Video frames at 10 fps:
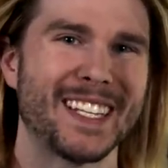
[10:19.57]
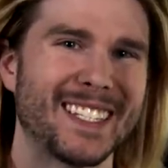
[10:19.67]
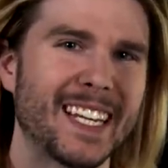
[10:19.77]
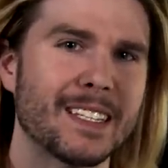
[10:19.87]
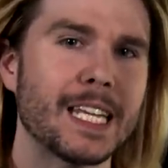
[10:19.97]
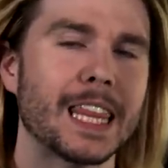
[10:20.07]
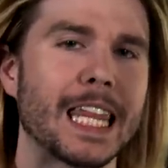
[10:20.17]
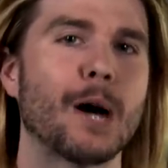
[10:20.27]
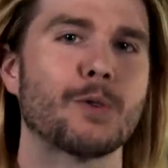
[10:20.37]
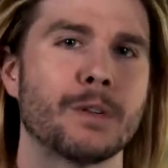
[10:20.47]

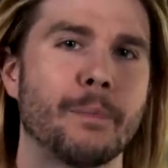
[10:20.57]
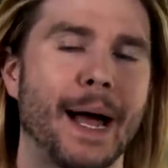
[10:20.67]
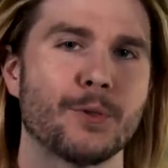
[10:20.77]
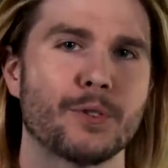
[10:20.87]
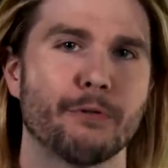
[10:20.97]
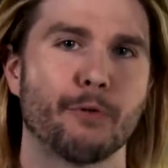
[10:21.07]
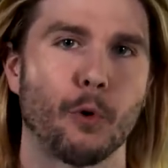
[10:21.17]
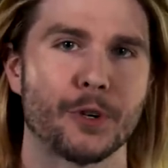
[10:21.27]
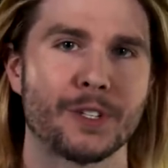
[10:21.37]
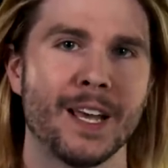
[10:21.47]
60,000 pounds of
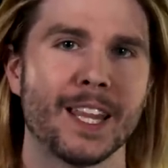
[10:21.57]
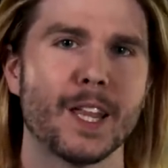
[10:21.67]
force,